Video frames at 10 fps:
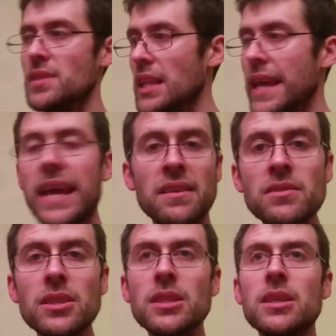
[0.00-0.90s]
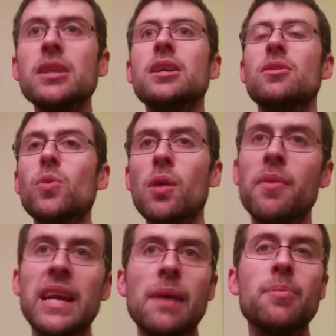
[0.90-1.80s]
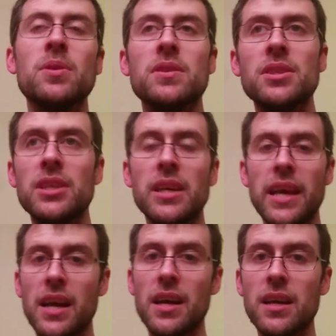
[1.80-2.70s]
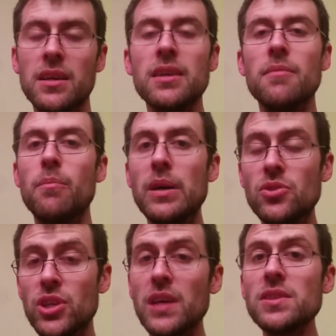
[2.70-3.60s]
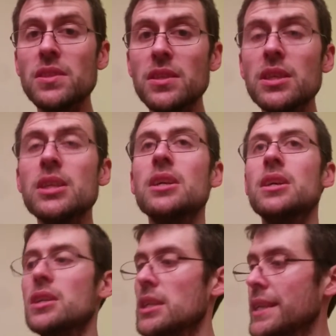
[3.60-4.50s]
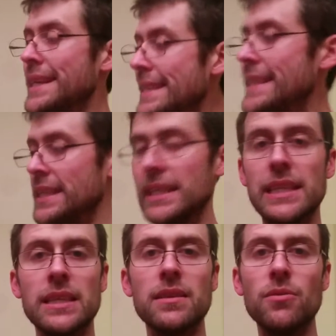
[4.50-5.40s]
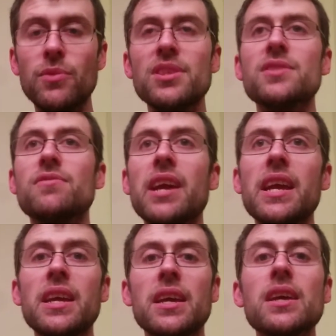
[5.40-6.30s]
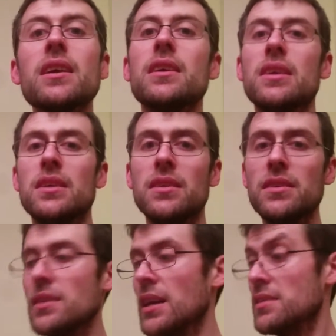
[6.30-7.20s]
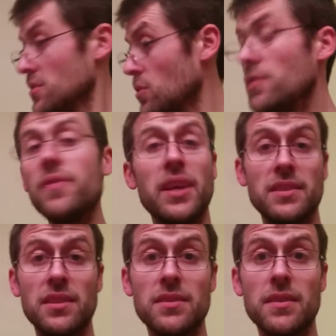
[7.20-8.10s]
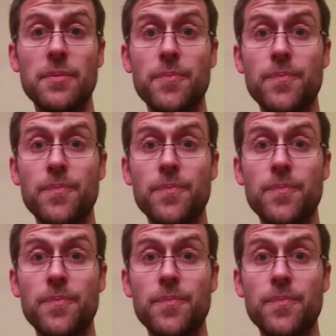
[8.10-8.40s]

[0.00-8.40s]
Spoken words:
land, warming up the air, but just heating with its ray surfaces.